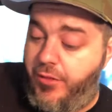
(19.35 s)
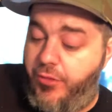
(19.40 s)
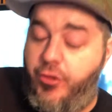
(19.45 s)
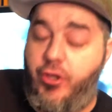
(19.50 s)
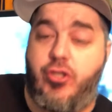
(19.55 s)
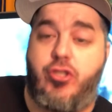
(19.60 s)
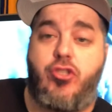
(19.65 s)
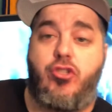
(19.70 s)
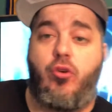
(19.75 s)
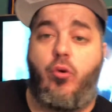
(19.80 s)

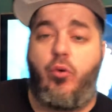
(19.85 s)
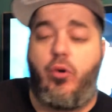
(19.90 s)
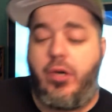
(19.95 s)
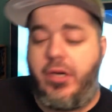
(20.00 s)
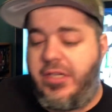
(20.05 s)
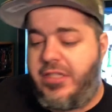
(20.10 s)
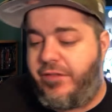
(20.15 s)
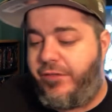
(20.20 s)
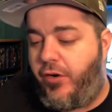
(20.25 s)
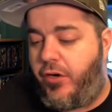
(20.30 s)

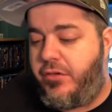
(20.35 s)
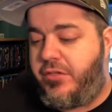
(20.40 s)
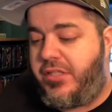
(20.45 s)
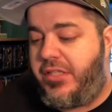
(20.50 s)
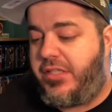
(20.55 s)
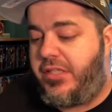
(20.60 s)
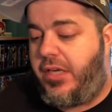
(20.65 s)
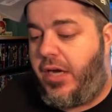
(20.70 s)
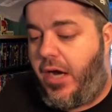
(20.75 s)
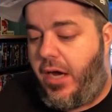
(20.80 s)
Thesaurus
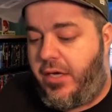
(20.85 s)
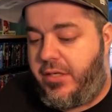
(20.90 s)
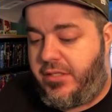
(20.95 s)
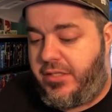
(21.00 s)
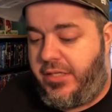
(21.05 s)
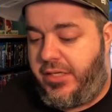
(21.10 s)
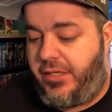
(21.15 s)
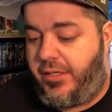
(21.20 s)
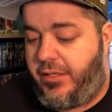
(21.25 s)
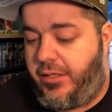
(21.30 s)
versus
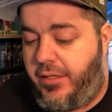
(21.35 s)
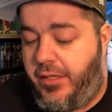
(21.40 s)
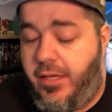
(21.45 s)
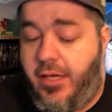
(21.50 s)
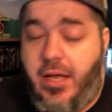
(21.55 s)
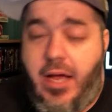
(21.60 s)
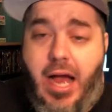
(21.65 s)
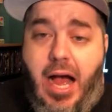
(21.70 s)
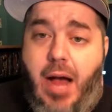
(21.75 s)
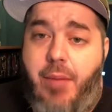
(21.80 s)
Caustic.
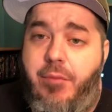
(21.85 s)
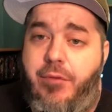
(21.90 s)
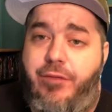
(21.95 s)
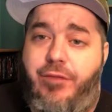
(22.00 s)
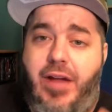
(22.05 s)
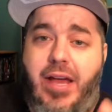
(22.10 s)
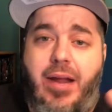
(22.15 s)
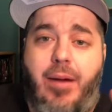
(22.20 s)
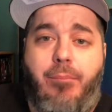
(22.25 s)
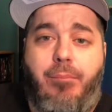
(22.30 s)
I'm a
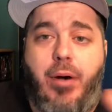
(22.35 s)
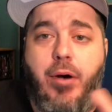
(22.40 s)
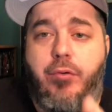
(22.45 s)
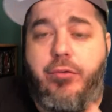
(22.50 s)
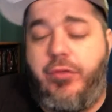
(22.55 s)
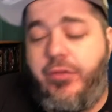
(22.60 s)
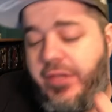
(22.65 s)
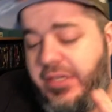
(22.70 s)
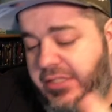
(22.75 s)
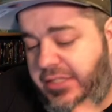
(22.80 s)
fan of
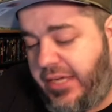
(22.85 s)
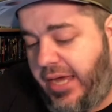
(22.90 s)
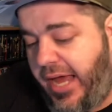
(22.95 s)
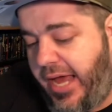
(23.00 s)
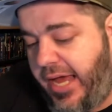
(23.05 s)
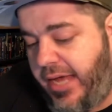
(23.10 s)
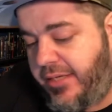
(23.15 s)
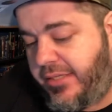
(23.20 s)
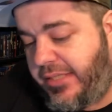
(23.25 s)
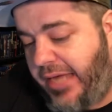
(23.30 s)
both of these
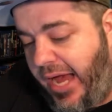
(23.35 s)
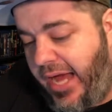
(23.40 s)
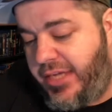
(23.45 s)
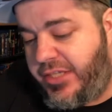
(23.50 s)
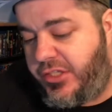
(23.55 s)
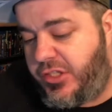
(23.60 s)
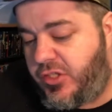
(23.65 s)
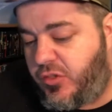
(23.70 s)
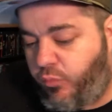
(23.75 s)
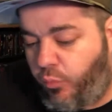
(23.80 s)
cats. I
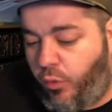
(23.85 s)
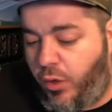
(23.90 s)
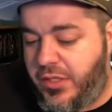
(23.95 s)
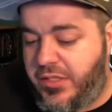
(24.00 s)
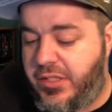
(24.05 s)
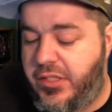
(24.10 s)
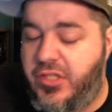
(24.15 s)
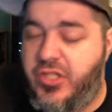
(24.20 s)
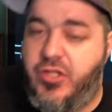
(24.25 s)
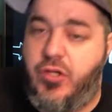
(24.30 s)
just
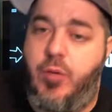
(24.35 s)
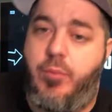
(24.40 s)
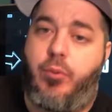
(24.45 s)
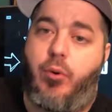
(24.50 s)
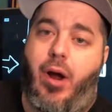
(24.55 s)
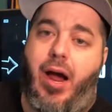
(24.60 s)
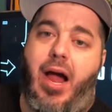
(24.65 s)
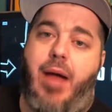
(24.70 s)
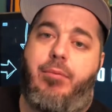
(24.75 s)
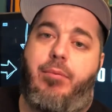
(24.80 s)
wasn't
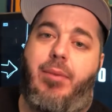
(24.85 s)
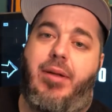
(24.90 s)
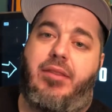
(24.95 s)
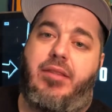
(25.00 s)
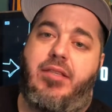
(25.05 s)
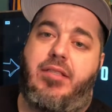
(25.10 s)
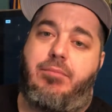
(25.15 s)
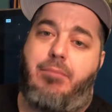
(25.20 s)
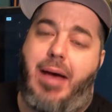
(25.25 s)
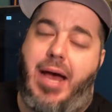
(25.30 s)
super hyped
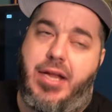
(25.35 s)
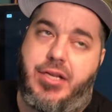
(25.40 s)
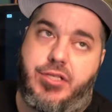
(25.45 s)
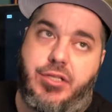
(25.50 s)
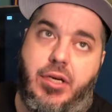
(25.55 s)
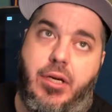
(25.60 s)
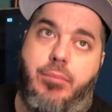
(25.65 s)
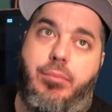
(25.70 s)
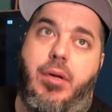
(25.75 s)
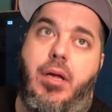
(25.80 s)
about this
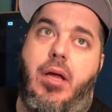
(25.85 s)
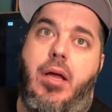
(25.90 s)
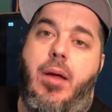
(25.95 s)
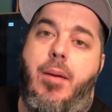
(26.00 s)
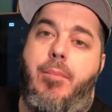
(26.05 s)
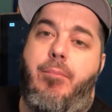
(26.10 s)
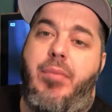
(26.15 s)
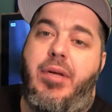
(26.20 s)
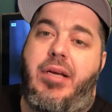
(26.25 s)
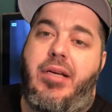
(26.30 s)
matchup
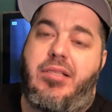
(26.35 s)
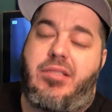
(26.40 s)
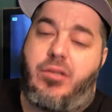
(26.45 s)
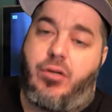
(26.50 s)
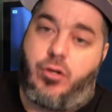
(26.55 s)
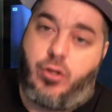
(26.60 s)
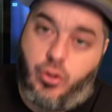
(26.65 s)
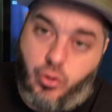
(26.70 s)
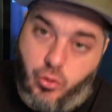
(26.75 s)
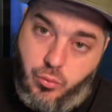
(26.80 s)
because
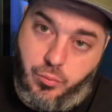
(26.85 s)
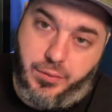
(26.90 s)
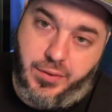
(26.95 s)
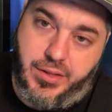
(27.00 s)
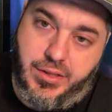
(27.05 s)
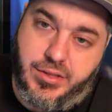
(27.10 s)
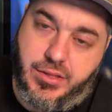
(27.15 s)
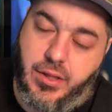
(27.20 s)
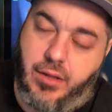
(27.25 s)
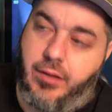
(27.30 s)
they're cool with
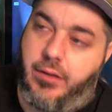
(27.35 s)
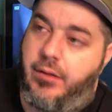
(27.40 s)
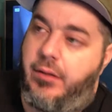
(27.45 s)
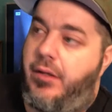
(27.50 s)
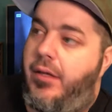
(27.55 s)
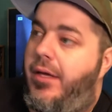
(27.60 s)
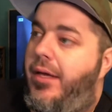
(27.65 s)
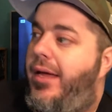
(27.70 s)
each other.